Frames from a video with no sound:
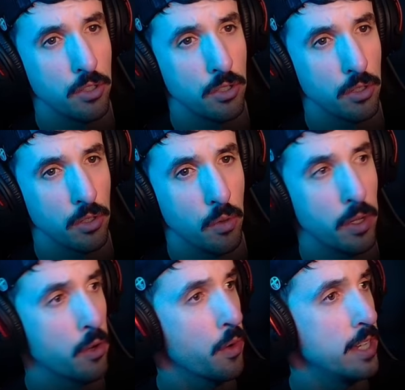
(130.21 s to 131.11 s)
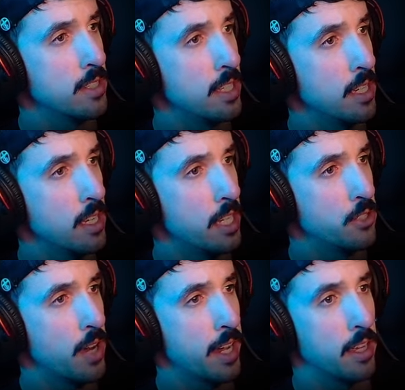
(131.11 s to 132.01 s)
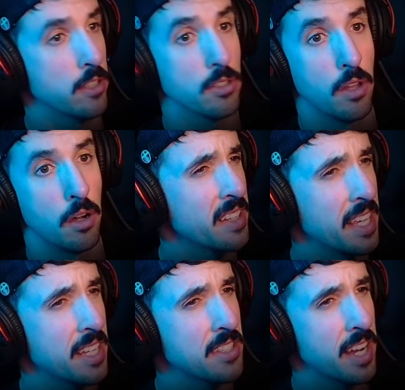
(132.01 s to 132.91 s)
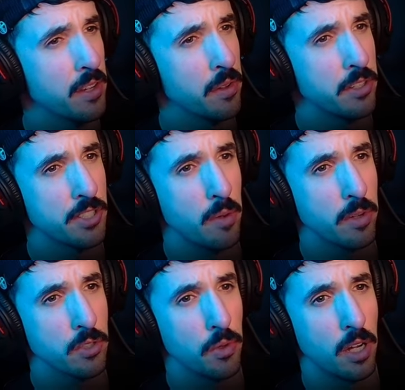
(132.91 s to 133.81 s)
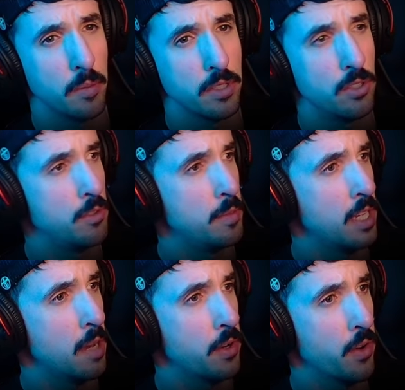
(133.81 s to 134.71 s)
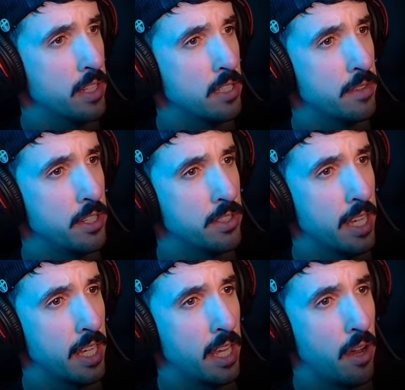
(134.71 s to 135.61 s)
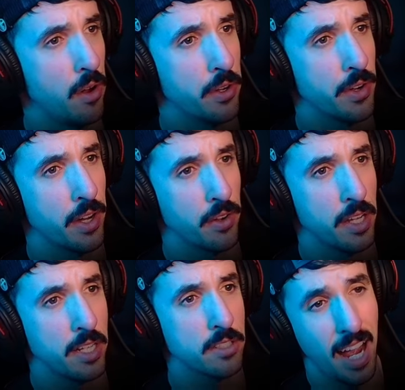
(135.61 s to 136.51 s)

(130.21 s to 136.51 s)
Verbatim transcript: You're going crazy and dragging us along. The kids and I don't understand what's going on with you. You become aggressive and you're taking out all your anger on us.